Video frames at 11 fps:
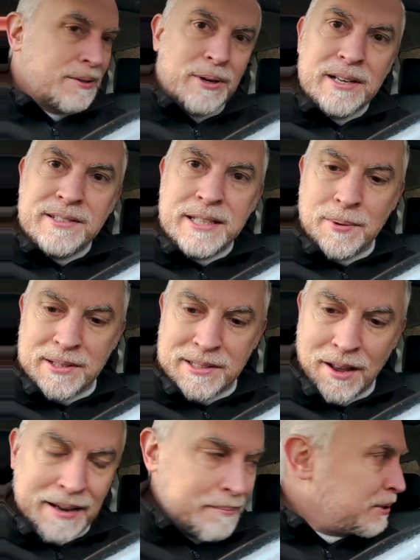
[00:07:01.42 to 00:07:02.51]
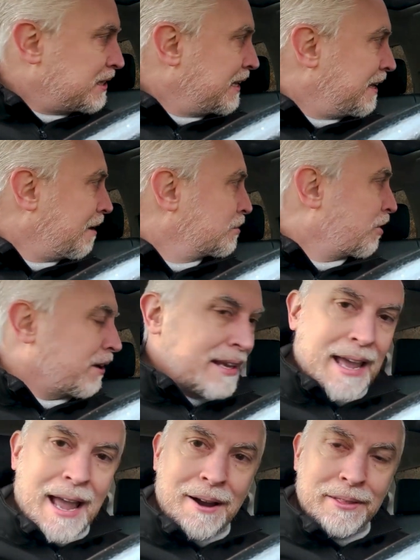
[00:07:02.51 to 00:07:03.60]
so we're going to see what it's like pretending I'm trying to
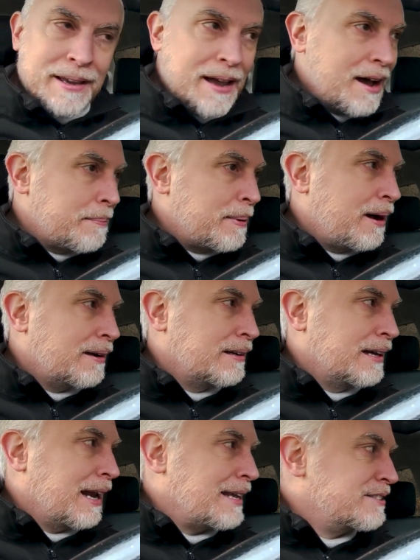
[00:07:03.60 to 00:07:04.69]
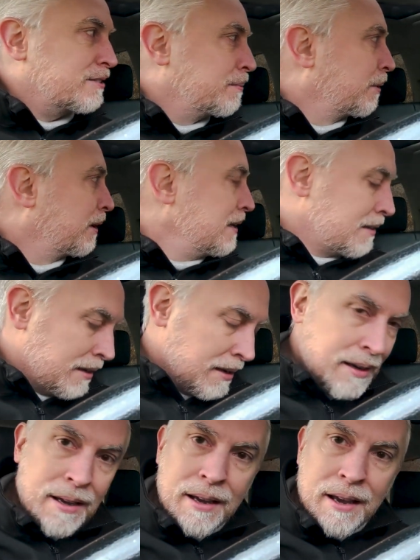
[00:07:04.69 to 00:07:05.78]
get out of the car park at Glastonbury.
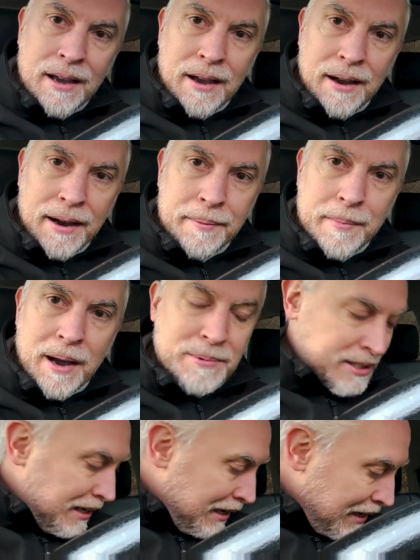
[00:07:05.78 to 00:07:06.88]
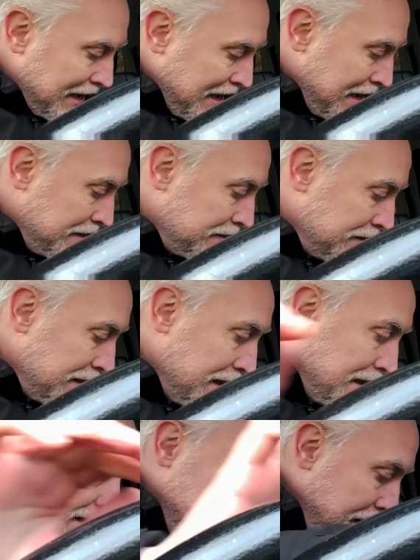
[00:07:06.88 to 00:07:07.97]
Um, I'm still in
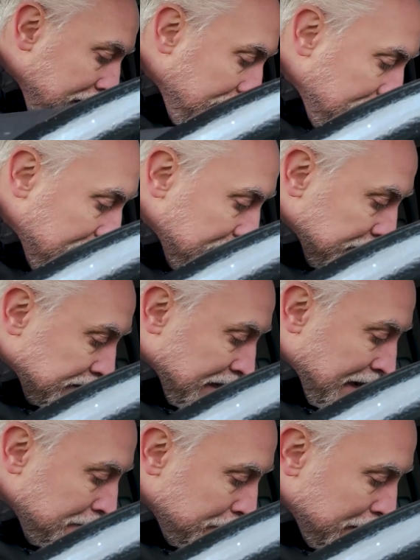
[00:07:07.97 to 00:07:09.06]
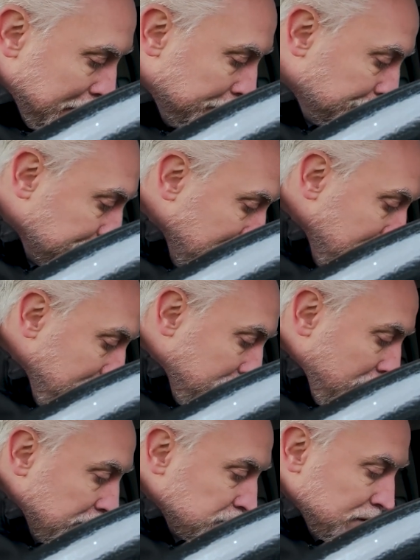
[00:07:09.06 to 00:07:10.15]
the uh, in the same um,
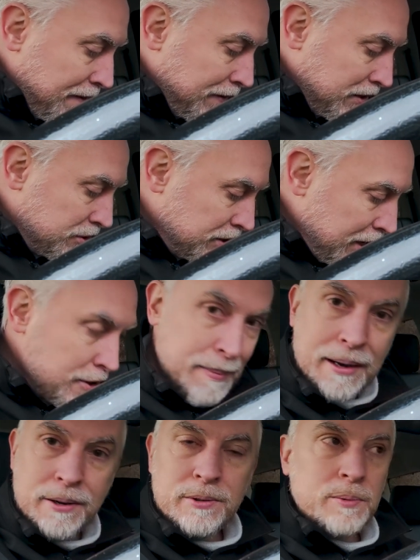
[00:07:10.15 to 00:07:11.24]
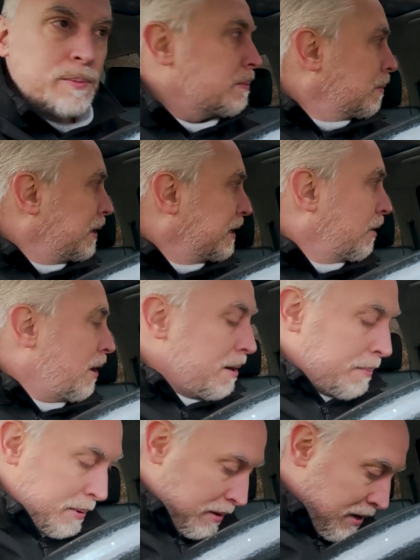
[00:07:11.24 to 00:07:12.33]
grass, gravel, snow mode. Window
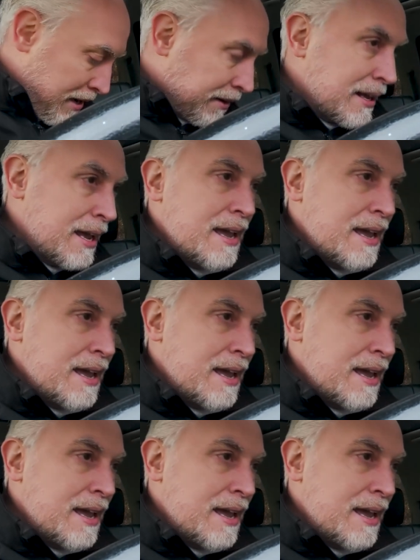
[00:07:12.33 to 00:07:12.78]
up, on